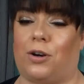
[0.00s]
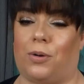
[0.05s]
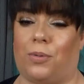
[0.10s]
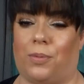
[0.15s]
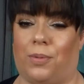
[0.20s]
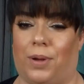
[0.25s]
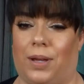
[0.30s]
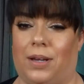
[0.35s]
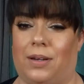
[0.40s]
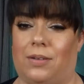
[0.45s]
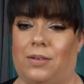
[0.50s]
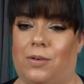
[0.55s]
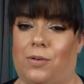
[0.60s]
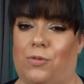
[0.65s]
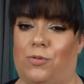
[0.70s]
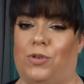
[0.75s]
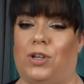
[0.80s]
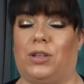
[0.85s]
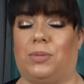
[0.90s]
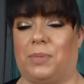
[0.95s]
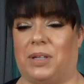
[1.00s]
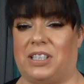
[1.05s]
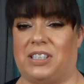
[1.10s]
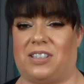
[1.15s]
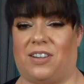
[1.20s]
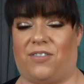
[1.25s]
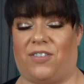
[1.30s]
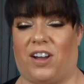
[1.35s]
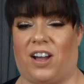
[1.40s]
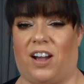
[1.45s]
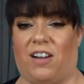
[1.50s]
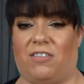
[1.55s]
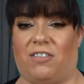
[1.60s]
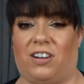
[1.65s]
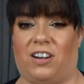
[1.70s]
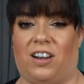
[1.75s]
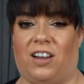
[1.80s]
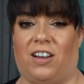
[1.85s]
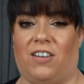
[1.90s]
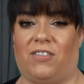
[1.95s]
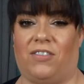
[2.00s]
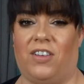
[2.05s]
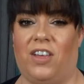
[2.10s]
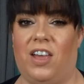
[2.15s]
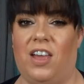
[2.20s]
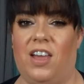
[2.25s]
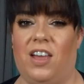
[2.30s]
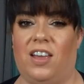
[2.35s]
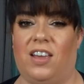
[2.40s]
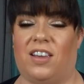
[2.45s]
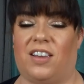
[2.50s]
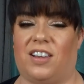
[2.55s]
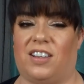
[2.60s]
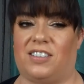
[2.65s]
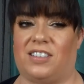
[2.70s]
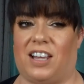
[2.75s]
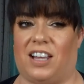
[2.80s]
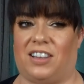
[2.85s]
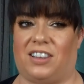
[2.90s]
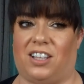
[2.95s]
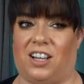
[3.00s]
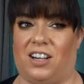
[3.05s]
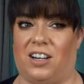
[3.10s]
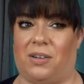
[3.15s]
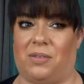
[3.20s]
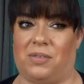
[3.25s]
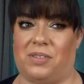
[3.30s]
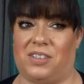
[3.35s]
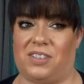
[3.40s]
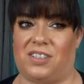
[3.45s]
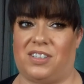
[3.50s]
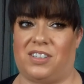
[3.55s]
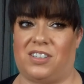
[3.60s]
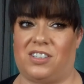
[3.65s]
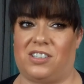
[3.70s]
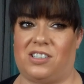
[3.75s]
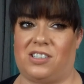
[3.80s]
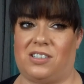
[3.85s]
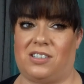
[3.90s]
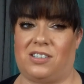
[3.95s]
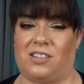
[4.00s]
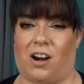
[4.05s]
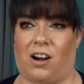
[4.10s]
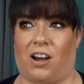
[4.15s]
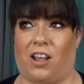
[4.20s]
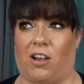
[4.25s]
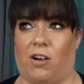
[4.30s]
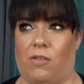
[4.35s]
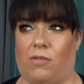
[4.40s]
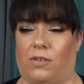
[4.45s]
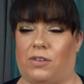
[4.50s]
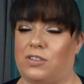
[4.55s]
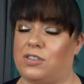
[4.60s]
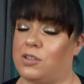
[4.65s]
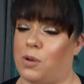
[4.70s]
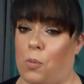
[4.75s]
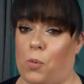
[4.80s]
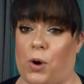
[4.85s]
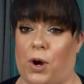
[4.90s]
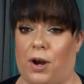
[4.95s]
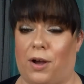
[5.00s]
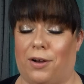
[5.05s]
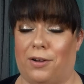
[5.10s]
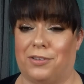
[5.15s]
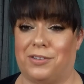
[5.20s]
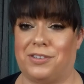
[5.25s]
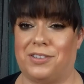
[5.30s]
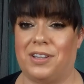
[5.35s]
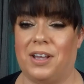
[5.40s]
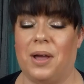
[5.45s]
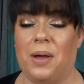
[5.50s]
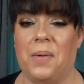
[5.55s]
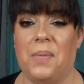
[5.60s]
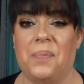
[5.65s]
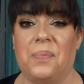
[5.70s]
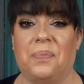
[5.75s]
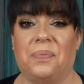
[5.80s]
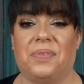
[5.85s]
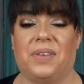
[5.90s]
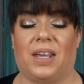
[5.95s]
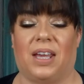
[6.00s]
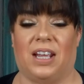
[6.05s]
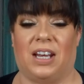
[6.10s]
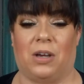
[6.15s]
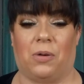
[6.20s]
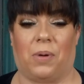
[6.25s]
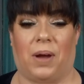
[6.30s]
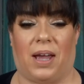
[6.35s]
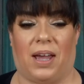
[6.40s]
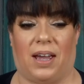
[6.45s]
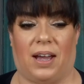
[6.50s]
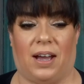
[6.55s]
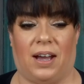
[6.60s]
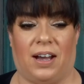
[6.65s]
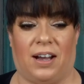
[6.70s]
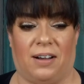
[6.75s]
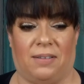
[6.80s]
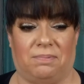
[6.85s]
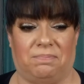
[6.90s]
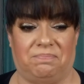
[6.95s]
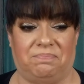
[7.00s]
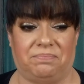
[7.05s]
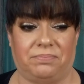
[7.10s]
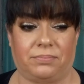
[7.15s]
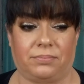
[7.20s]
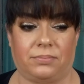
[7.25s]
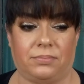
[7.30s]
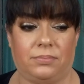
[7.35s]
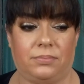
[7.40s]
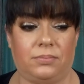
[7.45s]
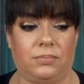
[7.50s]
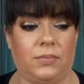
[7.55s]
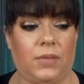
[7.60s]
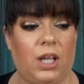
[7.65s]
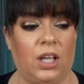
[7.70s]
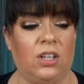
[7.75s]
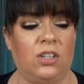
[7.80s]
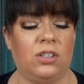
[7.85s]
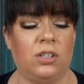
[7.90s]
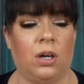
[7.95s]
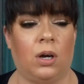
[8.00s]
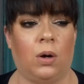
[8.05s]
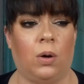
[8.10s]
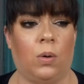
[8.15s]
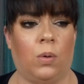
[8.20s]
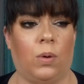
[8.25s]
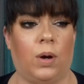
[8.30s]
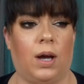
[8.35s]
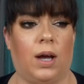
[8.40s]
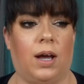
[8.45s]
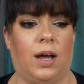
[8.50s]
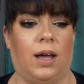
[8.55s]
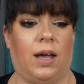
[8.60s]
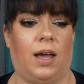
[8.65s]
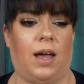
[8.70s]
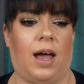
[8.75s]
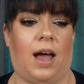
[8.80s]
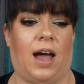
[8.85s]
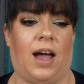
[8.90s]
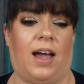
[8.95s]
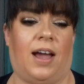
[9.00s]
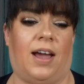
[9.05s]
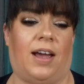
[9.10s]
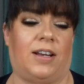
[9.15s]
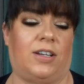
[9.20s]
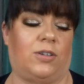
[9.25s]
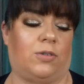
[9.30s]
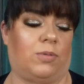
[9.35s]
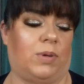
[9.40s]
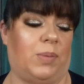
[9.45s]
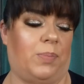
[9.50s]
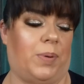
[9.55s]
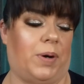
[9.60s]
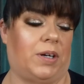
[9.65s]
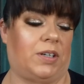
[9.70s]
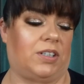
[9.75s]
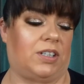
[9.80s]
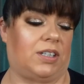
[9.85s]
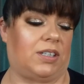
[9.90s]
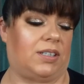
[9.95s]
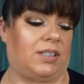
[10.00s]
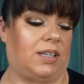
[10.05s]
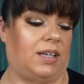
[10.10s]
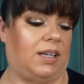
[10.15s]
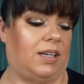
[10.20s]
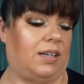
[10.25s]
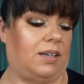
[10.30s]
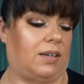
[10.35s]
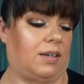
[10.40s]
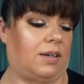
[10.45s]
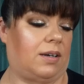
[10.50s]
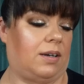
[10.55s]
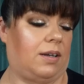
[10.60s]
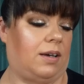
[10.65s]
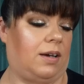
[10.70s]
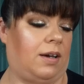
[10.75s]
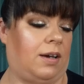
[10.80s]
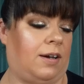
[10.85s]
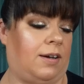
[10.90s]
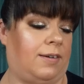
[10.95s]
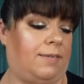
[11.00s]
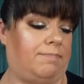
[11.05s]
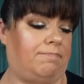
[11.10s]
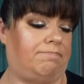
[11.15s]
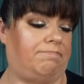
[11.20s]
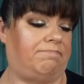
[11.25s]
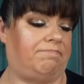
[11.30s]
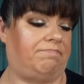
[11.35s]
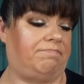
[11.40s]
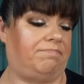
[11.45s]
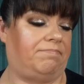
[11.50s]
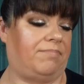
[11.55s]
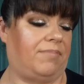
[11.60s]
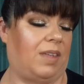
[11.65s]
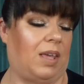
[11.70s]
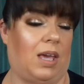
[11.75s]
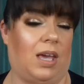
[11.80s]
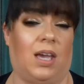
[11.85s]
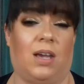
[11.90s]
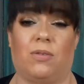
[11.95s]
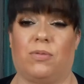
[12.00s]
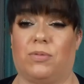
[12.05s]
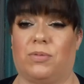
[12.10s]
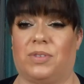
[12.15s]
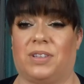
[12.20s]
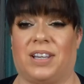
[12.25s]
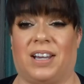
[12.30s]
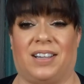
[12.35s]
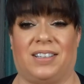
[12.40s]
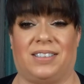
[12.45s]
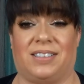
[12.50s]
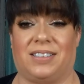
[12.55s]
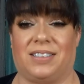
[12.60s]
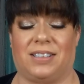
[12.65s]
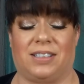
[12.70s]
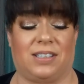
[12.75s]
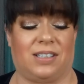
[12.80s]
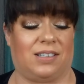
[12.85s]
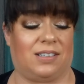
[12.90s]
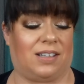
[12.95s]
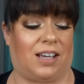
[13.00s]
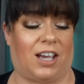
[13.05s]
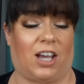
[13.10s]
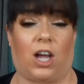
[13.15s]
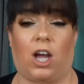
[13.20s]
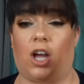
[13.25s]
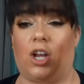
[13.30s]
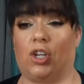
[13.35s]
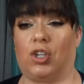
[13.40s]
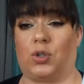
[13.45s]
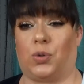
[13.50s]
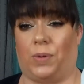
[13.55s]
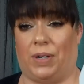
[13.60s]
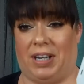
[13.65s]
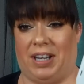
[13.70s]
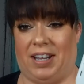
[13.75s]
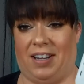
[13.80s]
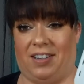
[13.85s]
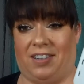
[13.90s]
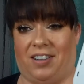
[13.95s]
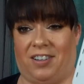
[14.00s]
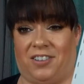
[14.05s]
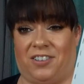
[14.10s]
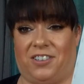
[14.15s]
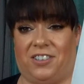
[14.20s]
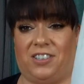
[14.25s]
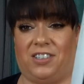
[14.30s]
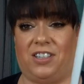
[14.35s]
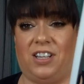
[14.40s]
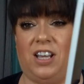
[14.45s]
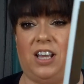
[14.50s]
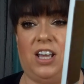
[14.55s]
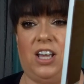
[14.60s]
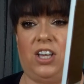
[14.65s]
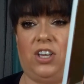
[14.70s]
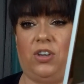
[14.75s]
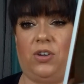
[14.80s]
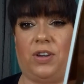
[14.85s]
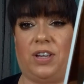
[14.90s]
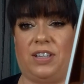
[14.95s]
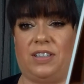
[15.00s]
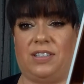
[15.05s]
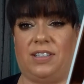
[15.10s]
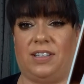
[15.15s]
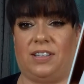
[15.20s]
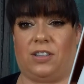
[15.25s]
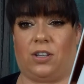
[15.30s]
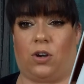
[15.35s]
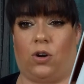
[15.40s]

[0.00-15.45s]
went with my stuff I got rid of, because I thought I was starting over somewhere else. Anyway, so I had to repurchase it. Guys, this is like $28. You can see the